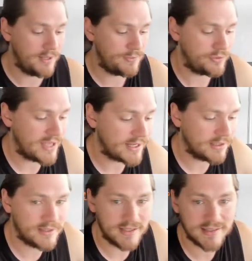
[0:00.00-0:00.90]
If you're
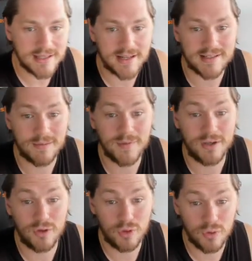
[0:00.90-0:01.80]
tackling this and it's
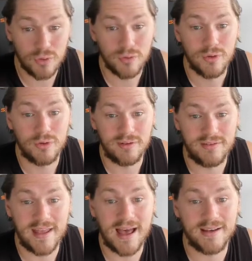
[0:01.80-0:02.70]
something new,
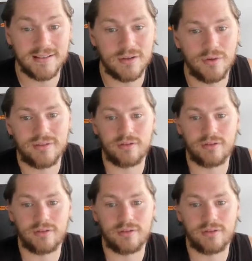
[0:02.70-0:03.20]
doubt is going to